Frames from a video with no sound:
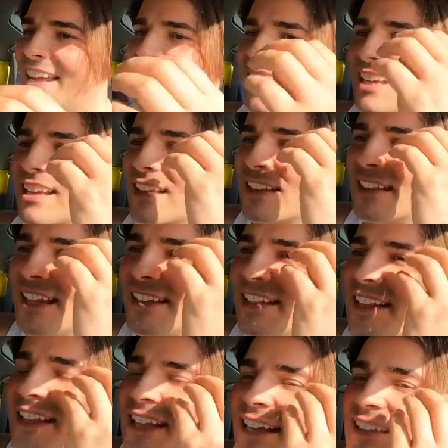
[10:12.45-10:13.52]

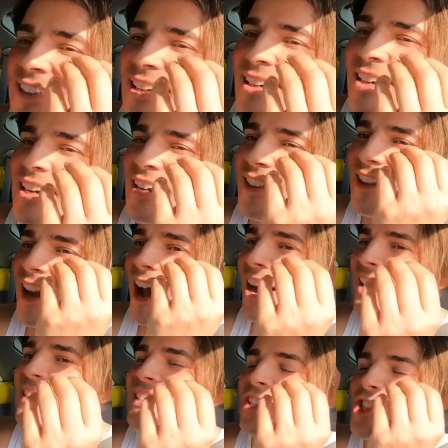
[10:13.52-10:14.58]
their
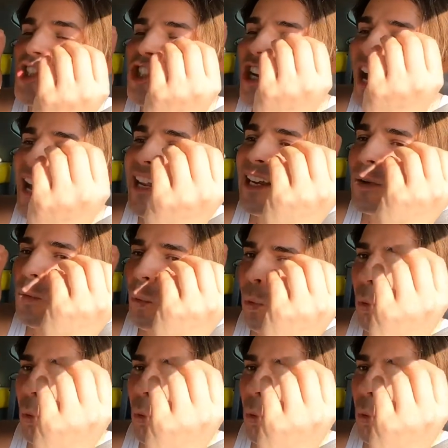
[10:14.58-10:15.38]
eyes are shining.